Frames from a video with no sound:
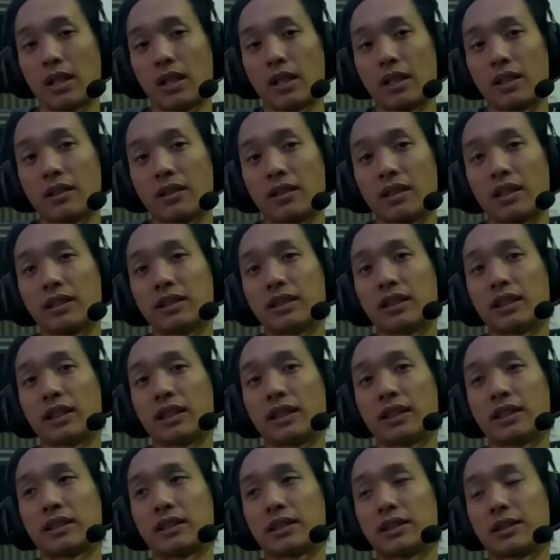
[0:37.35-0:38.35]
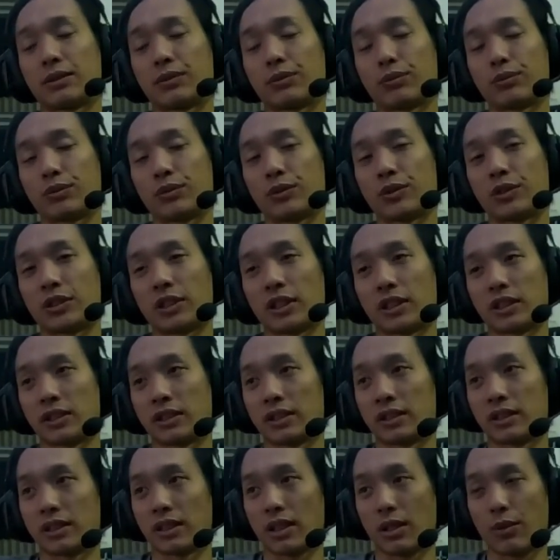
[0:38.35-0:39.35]
This is just
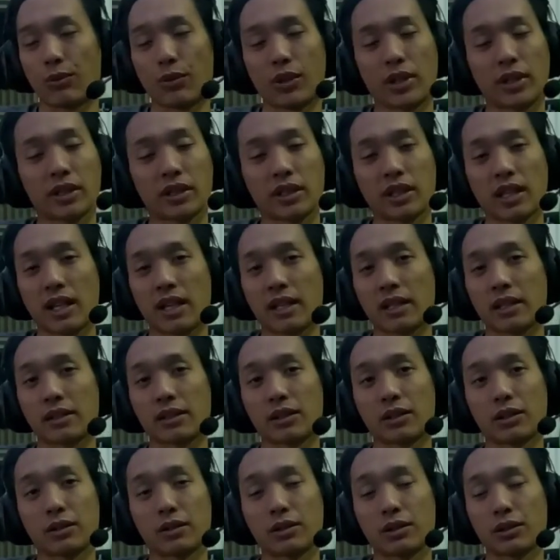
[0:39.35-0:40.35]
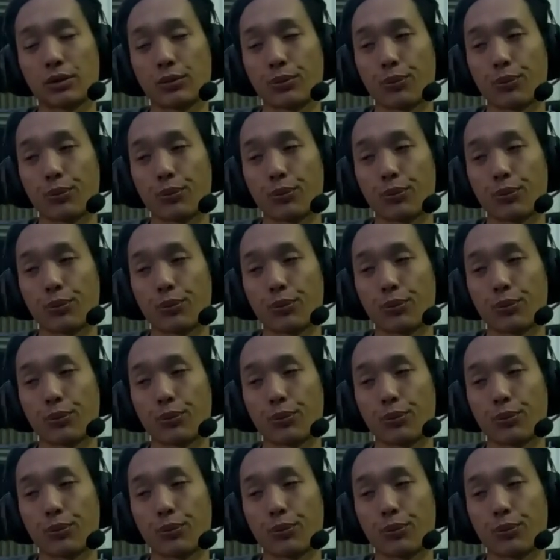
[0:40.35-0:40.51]
some random guy on YouTube.